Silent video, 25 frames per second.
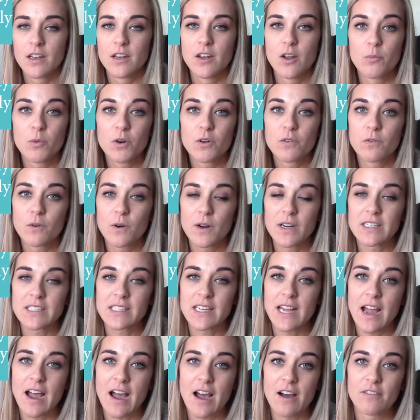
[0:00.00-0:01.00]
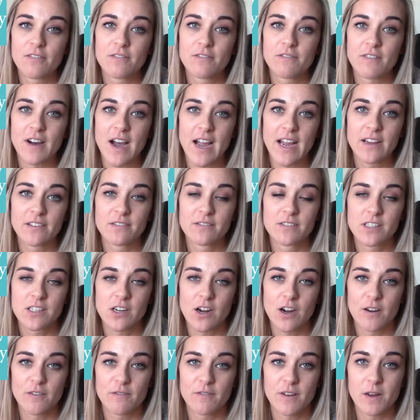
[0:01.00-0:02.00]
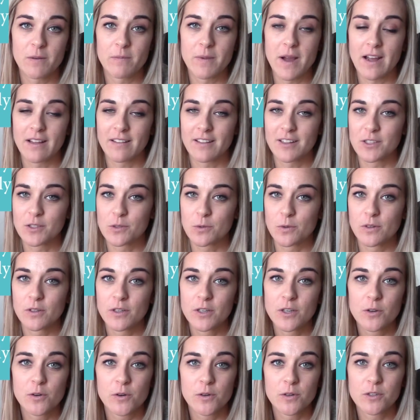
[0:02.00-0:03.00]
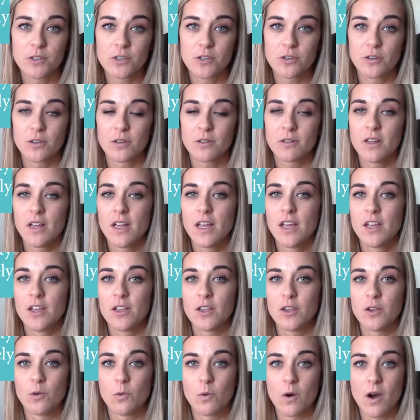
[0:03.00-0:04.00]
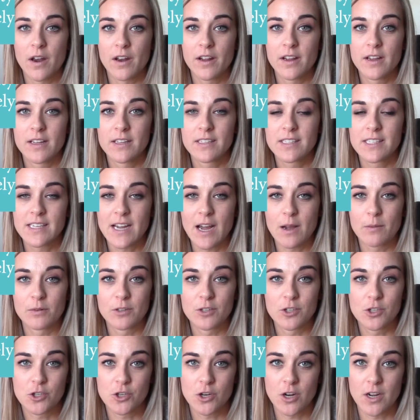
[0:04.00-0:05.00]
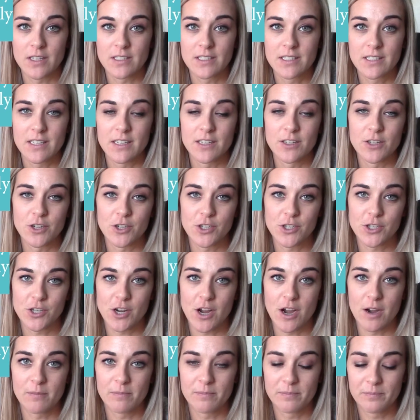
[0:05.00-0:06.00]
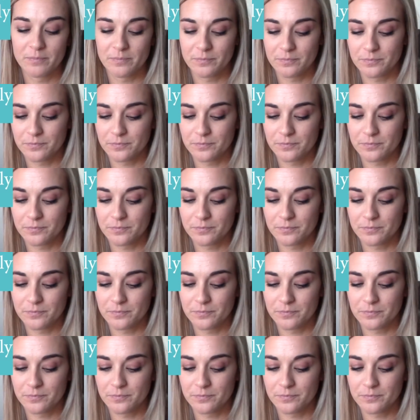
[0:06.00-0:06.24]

Number four is to have five star feedback. That's really crucial. You want to establish trust in your shop.